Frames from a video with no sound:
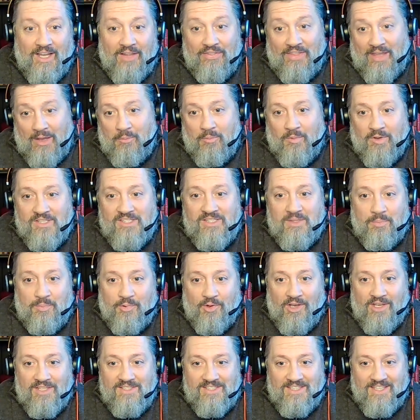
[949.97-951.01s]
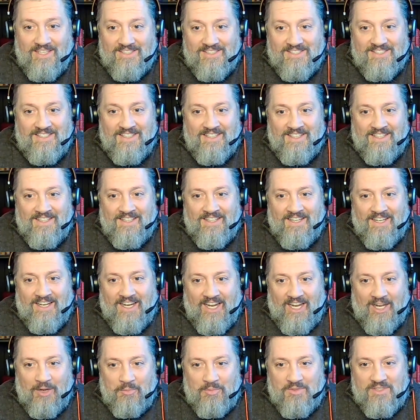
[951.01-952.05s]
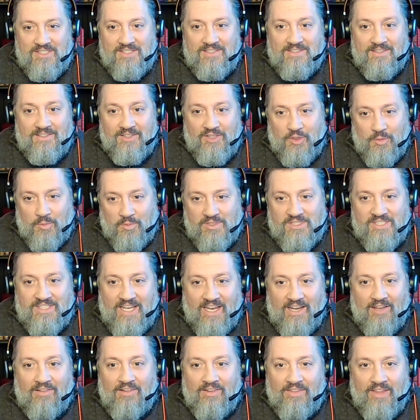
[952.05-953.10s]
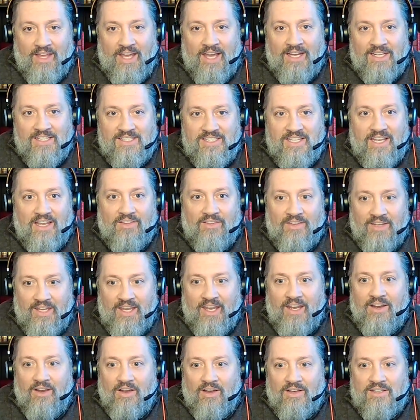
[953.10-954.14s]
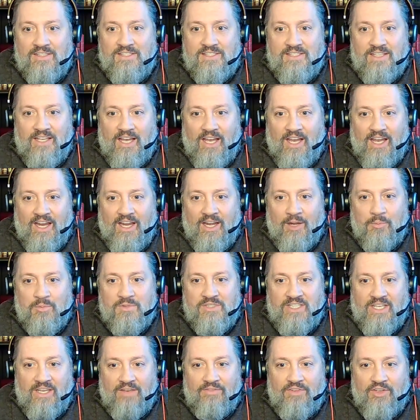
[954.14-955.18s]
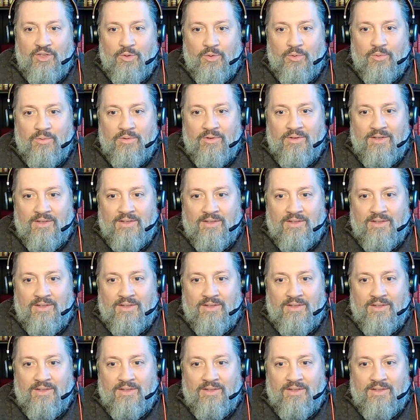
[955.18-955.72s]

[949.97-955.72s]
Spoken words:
That was the process, and it was you were scaling that, scaling chaos, and it was giving you